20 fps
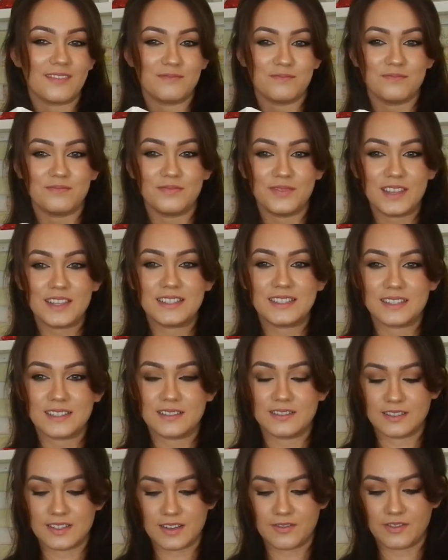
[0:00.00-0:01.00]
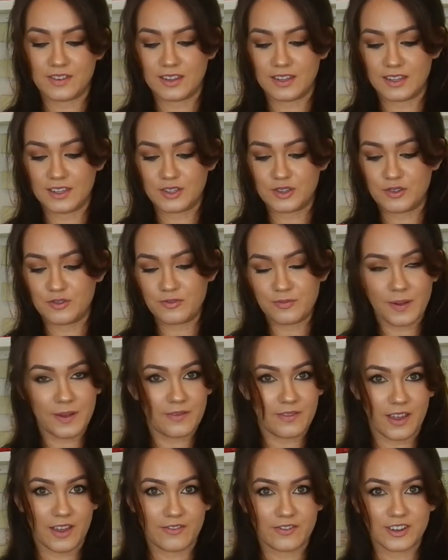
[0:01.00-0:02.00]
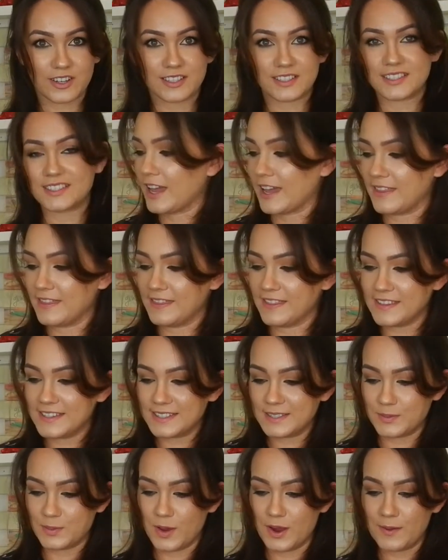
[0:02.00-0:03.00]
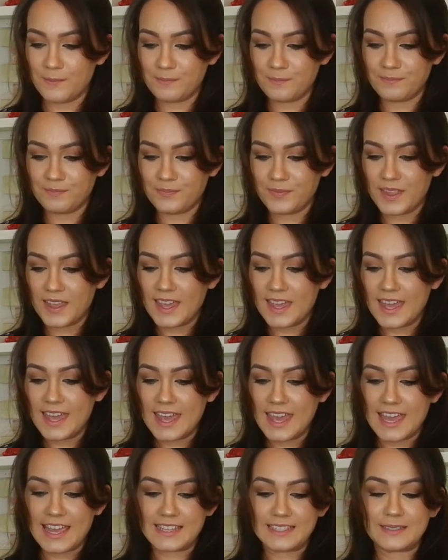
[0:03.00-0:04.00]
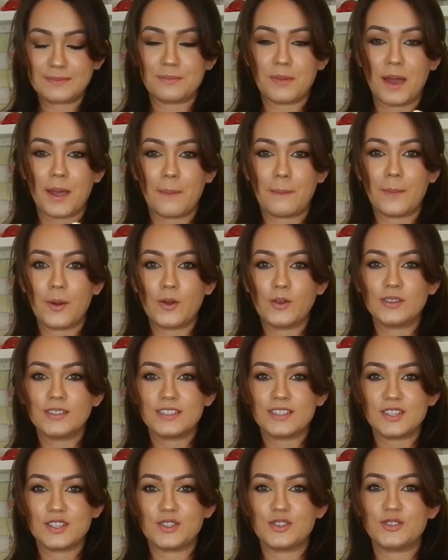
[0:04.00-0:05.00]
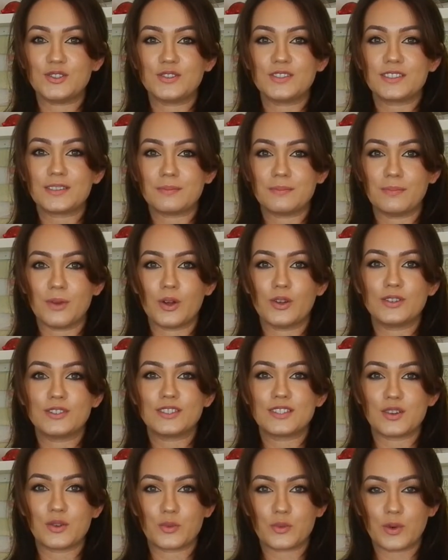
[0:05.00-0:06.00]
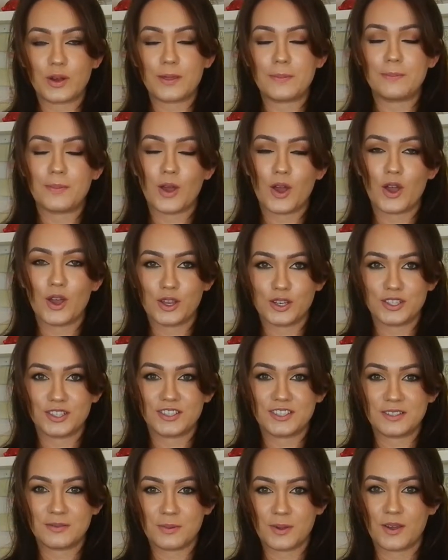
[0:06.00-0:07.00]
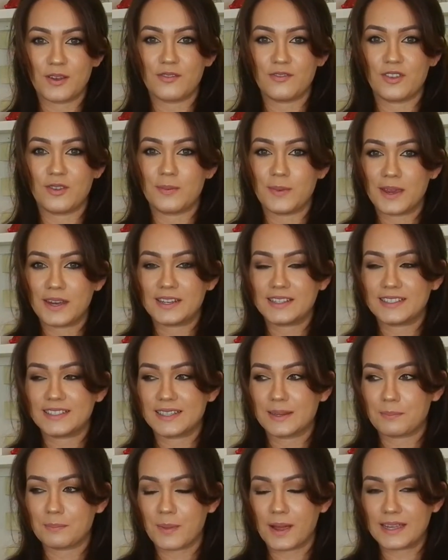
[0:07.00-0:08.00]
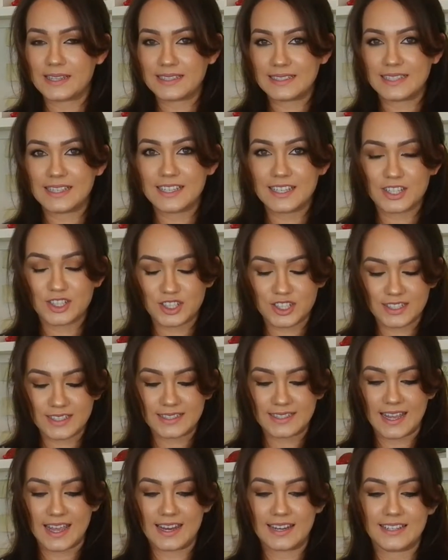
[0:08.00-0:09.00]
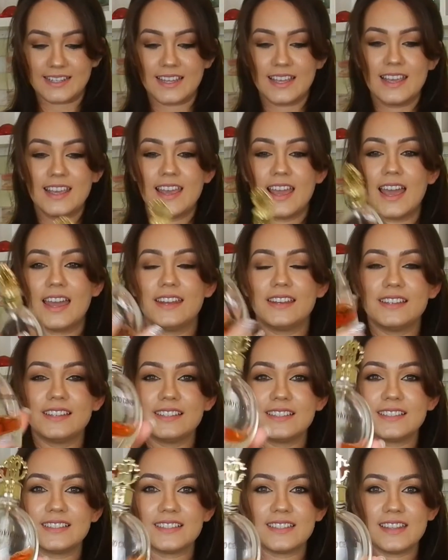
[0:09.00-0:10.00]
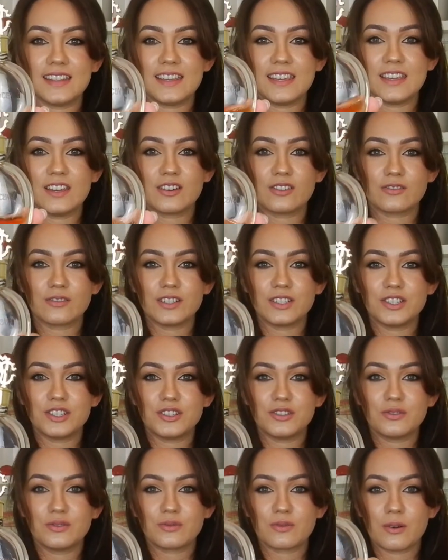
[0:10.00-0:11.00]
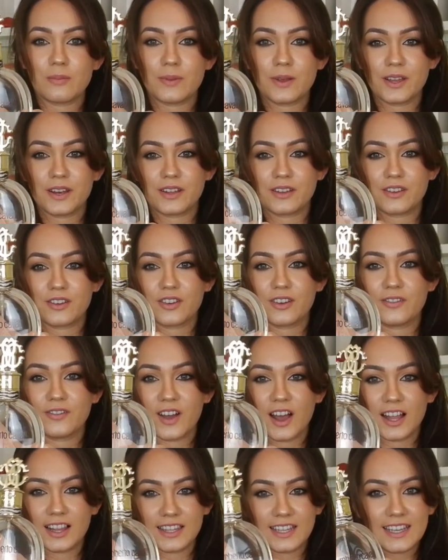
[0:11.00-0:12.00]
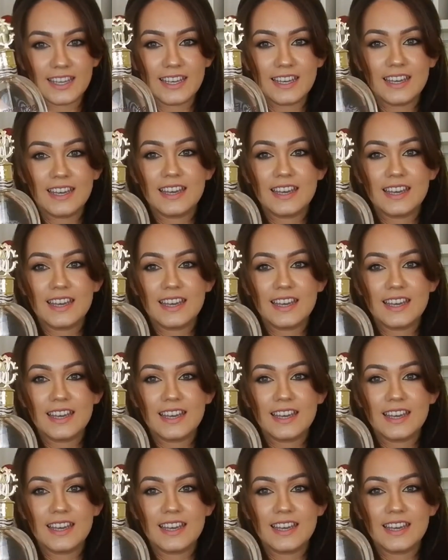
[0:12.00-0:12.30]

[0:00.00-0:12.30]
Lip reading: these are definitely two of my favorites. Okay, this one is my most used, most repurchased perfume. It is my signature scent, and it is the original Roberto Cavalli,